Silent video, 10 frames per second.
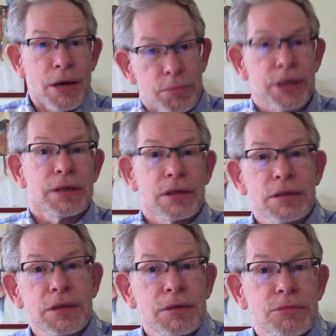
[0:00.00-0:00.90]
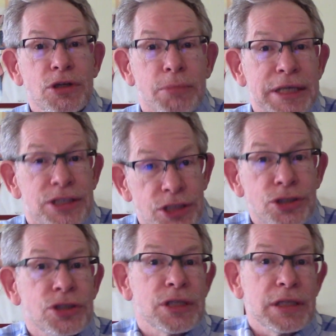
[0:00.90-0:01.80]
But my
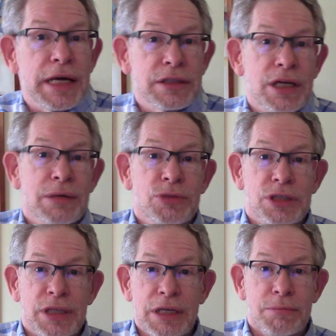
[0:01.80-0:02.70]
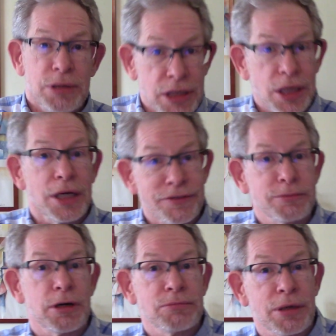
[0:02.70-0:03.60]
teachers at that time were saying, be
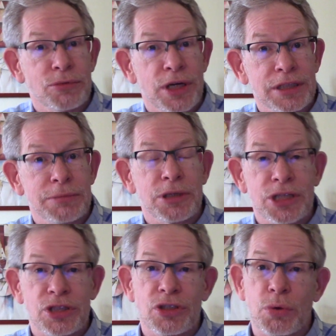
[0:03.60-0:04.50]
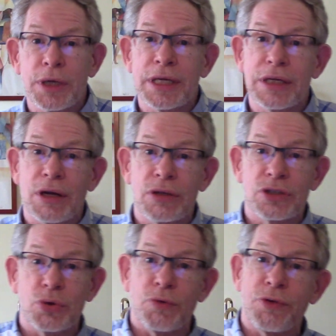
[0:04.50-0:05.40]
careful about memorizing because you don't want to get
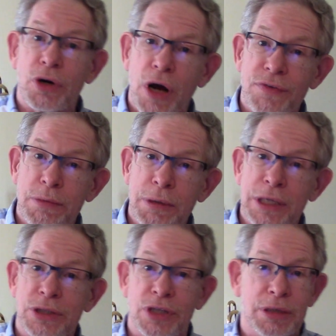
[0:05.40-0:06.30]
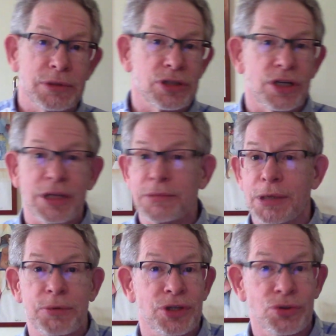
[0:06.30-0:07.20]
so far off the page you start
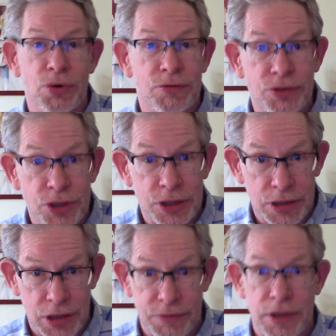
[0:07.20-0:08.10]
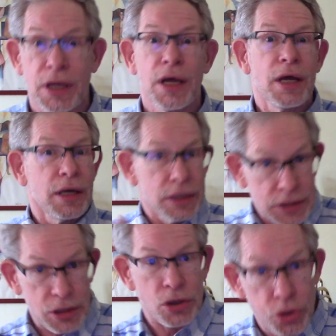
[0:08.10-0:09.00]
coming up with your own version of it.
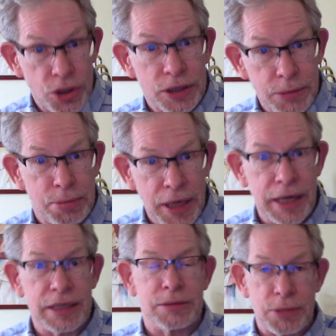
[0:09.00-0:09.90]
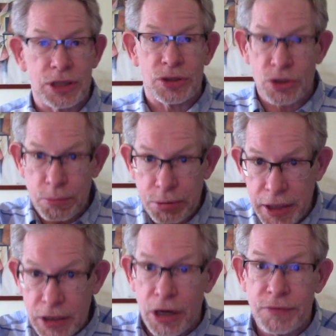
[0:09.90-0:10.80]
So look at the page, make sure you're
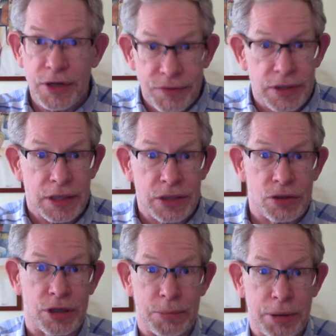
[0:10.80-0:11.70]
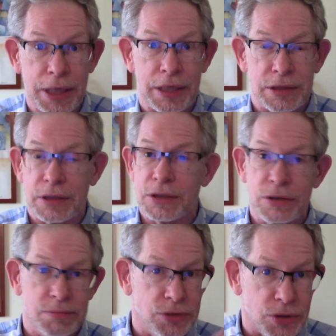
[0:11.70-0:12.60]
playing on everything that's on the page, that
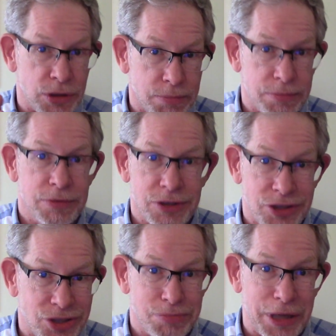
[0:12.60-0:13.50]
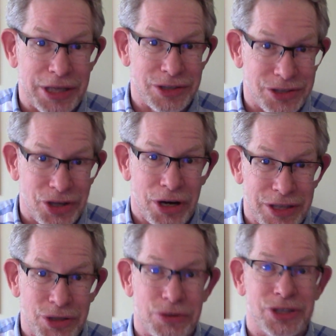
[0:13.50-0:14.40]
you're making the
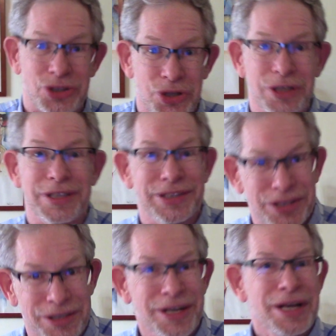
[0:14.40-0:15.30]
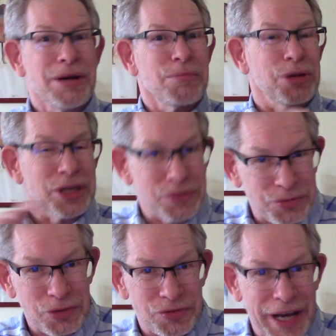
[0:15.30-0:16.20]
dotted note short, and you're playing
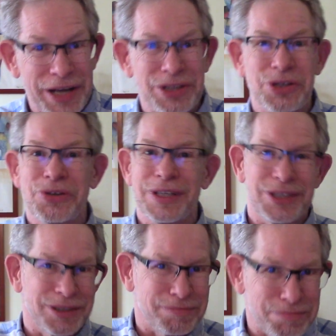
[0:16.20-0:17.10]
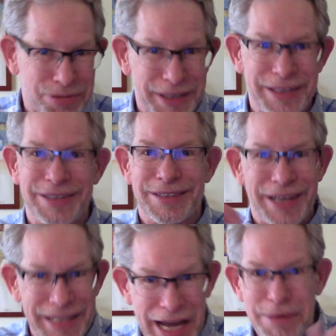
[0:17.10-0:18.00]
full value, and you're playing the
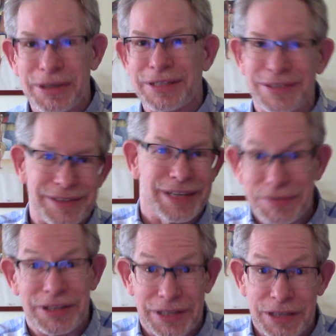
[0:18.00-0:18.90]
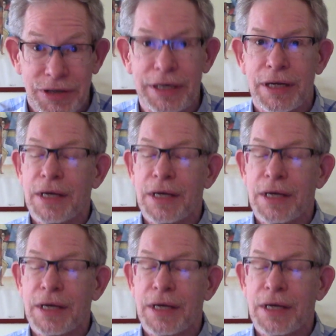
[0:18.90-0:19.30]
dynamics and everything, right?